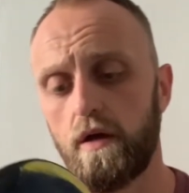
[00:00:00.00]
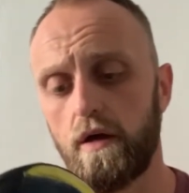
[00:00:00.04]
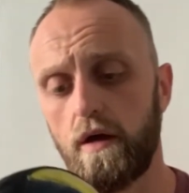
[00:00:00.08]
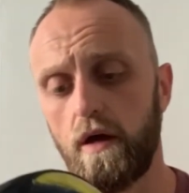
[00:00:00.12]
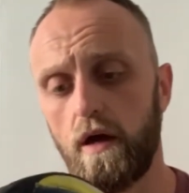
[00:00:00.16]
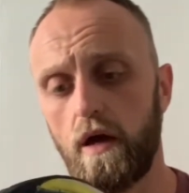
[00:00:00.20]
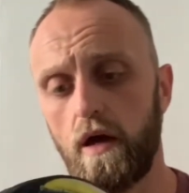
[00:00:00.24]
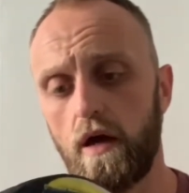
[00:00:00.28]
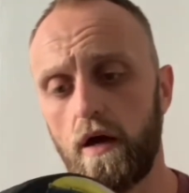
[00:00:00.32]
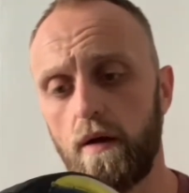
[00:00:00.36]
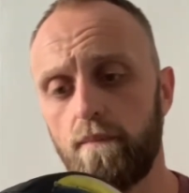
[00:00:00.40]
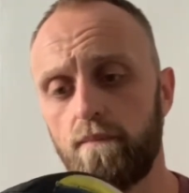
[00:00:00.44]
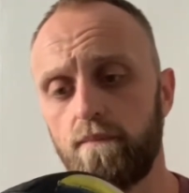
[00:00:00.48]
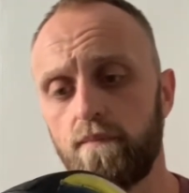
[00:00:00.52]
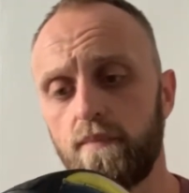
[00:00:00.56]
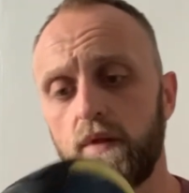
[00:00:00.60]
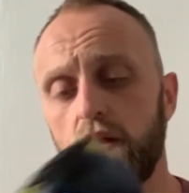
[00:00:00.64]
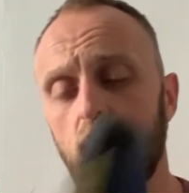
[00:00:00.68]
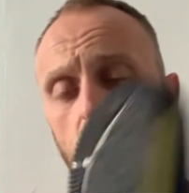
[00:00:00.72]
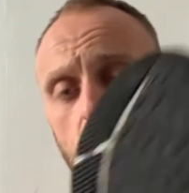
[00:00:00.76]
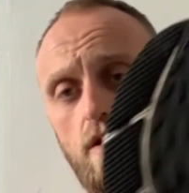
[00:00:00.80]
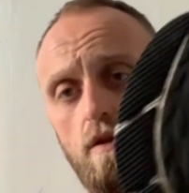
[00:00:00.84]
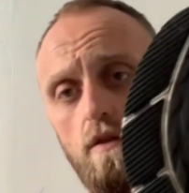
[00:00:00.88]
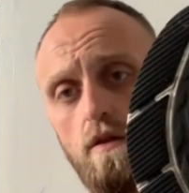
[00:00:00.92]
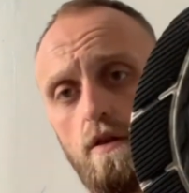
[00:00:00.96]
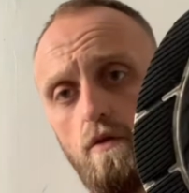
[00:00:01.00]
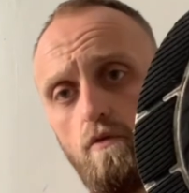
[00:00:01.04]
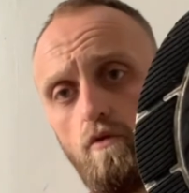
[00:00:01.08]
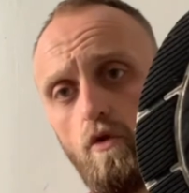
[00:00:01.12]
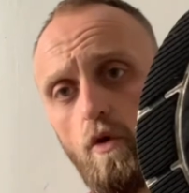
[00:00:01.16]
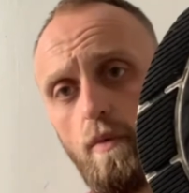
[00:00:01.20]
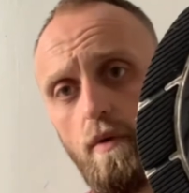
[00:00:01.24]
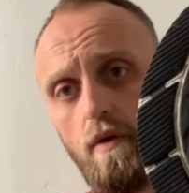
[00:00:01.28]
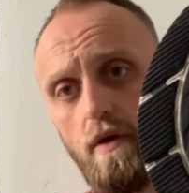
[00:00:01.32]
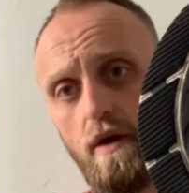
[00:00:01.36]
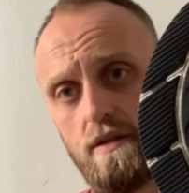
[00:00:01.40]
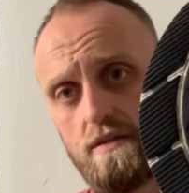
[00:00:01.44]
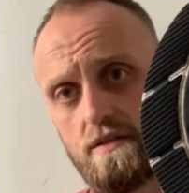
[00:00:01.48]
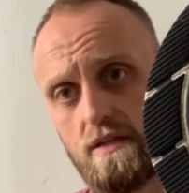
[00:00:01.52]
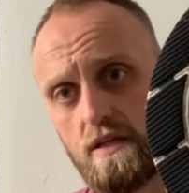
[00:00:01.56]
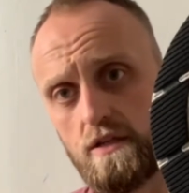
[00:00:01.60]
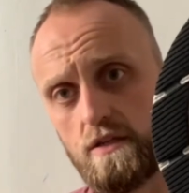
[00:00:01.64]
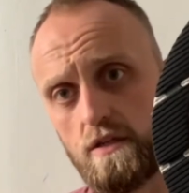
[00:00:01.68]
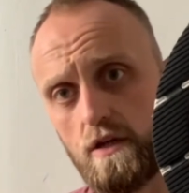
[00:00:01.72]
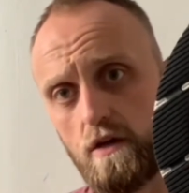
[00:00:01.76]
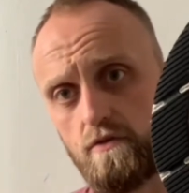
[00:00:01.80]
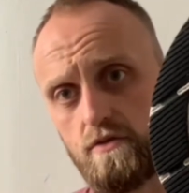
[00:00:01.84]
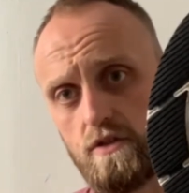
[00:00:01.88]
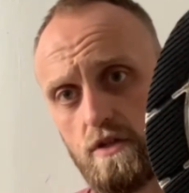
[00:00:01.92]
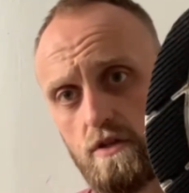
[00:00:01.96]
The rubber, I'd say, is
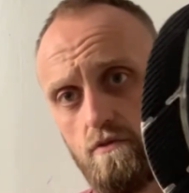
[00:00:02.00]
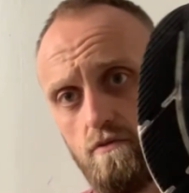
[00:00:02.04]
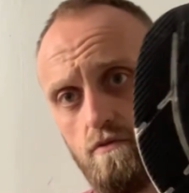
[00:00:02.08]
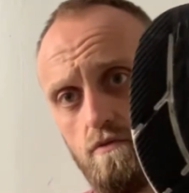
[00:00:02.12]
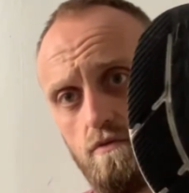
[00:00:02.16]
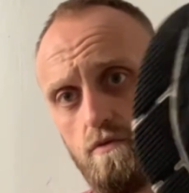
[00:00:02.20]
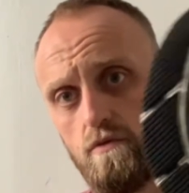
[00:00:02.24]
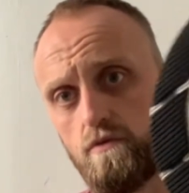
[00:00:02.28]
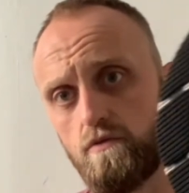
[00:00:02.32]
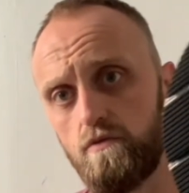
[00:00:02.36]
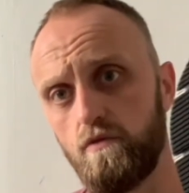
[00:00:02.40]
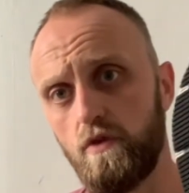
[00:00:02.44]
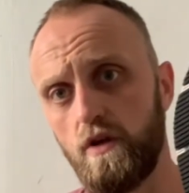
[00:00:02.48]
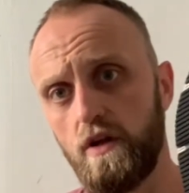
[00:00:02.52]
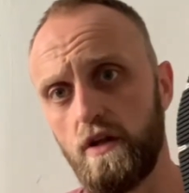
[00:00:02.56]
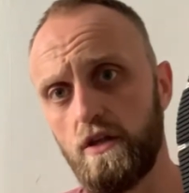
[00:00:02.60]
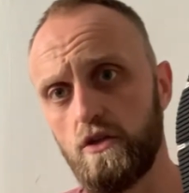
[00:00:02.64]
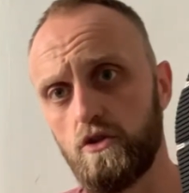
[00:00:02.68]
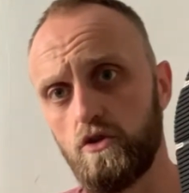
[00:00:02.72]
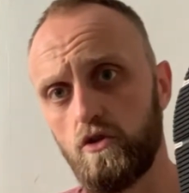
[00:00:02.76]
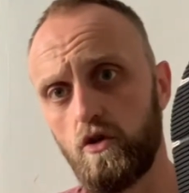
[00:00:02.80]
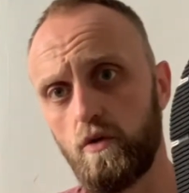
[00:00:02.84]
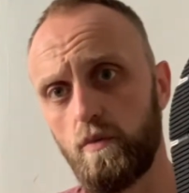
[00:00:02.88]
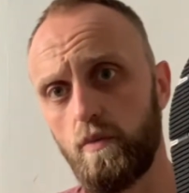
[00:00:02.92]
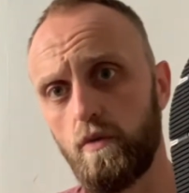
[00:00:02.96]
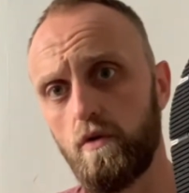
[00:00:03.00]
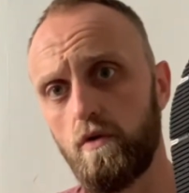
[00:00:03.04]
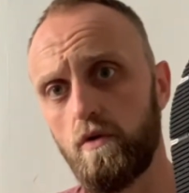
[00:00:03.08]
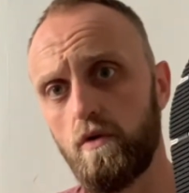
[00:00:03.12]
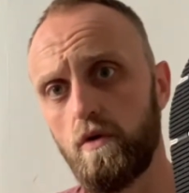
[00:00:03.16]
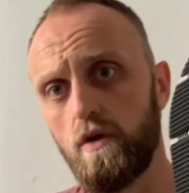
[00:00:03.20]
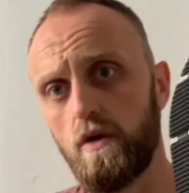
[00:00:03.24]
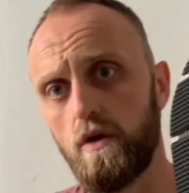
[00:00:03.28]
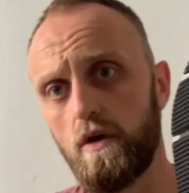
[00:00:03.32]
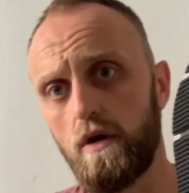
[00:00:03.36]
actually really durable.